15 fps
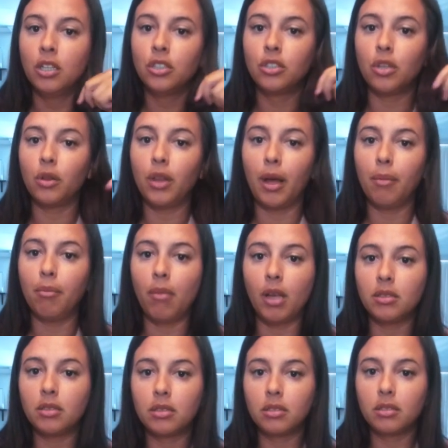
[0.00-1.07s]
So
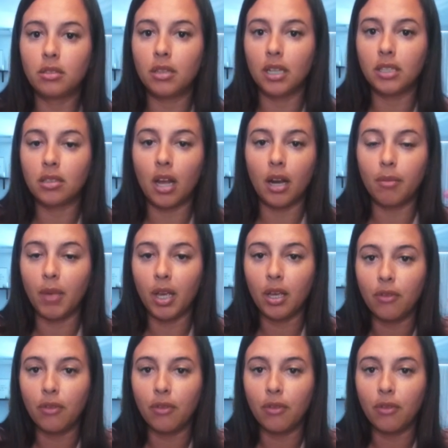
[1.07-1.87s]
that's got to make